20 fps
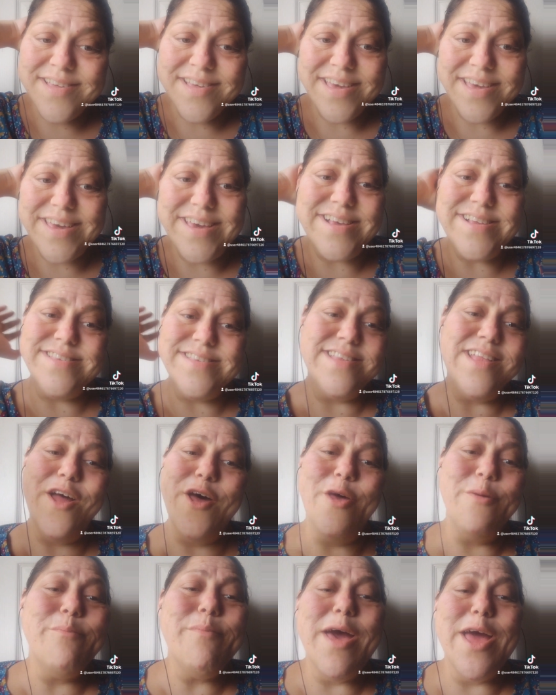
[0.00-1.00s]
it's
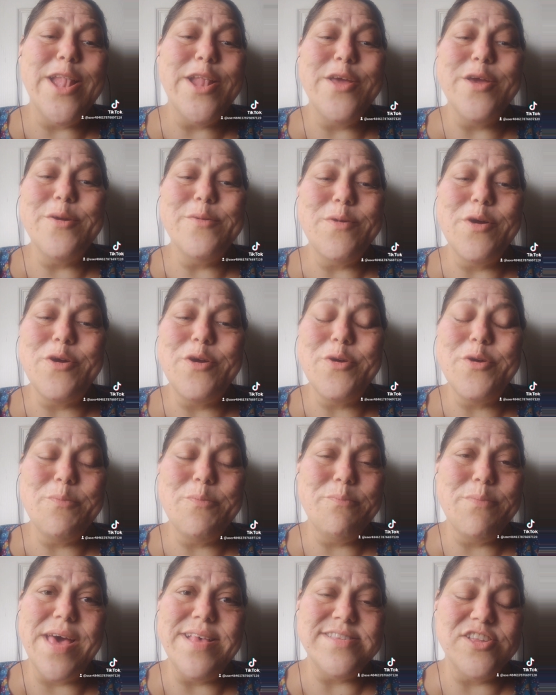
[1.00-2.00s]
not men who, who
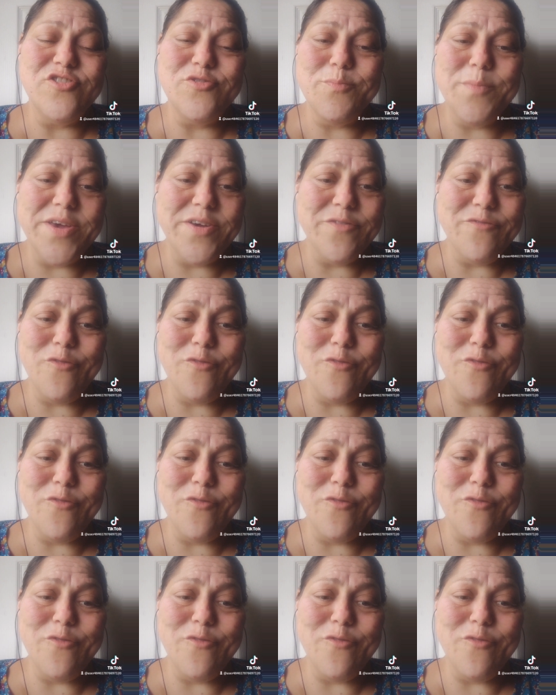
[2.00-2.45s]
message me